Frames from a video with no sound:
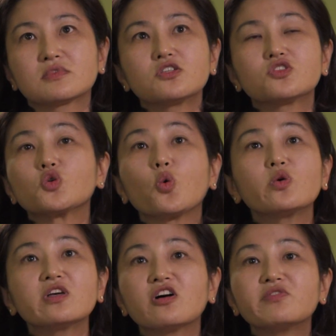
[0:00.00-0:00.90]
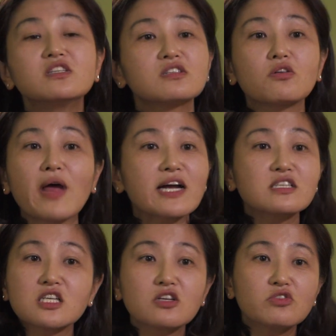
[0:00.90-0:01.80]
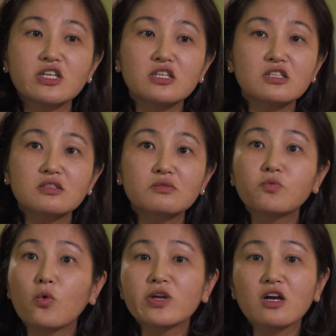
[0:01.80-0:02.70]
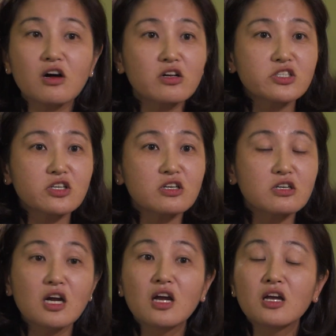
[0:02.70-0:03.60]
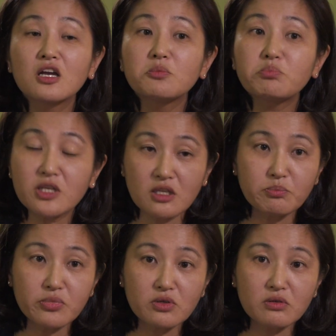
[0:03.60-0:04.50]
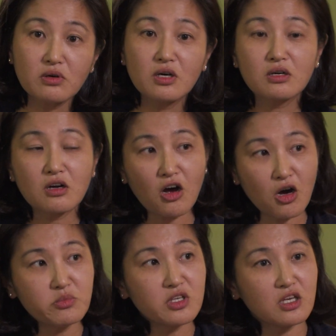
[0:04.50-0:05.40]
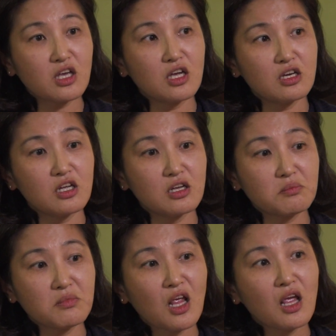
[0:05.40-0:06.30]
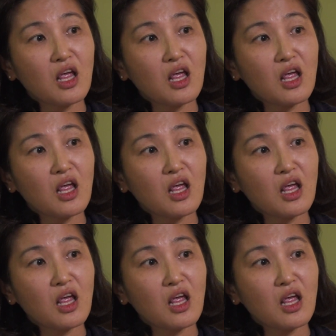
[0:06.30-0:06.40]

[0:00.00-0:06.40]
the joy of interacting with foreign culture, people, communicating,